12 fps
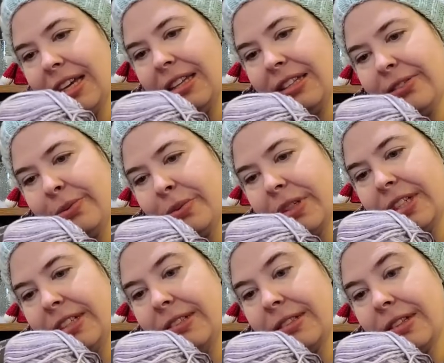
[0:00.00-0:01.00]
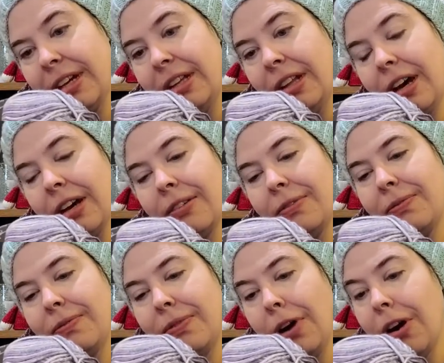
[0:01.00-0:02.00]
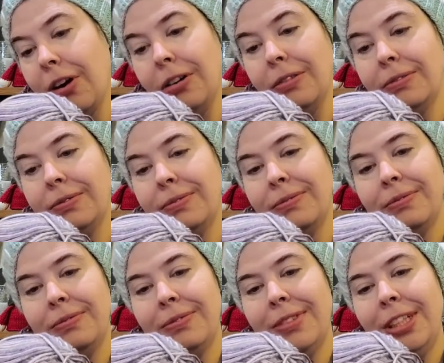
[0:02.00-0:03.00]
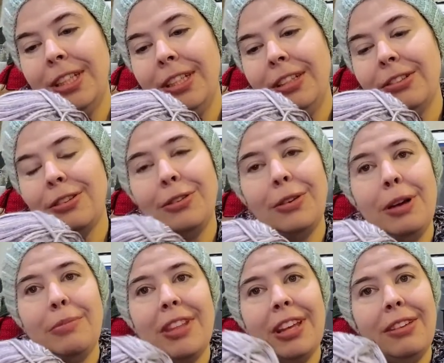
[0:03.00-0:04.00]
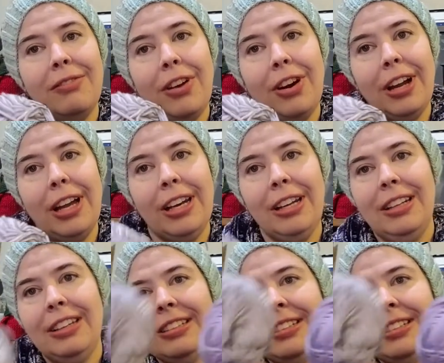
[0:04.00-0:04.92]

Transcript: and this one is Lilac Var. So I'm thinking variegated.